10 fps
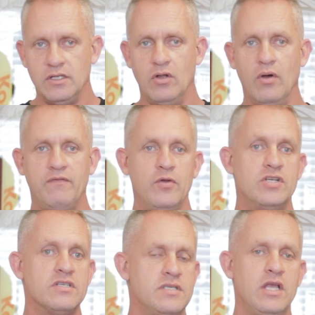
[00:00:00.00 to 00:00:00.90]
If you
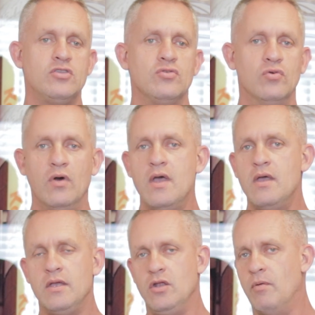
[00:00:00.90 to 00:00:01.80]
just need to,
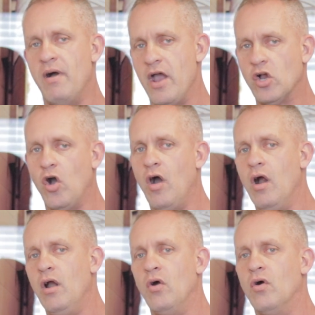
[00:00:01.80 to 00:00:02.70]
buy a
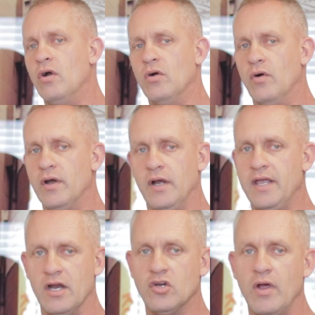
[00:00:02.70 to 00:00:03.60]
car or
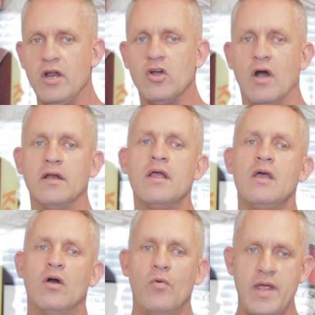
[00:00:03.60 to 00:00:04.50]
get a credit card,
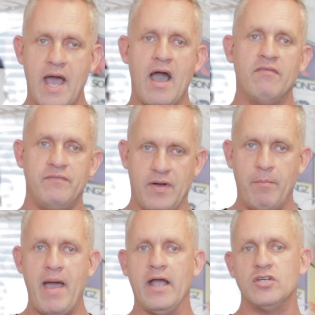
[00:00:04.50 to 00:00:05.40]
we have a
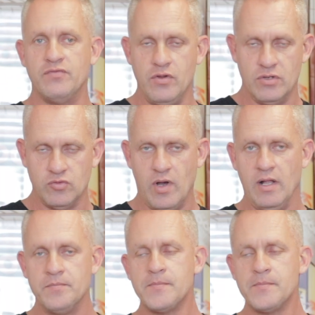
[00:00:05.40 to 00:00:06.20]
package for you as well.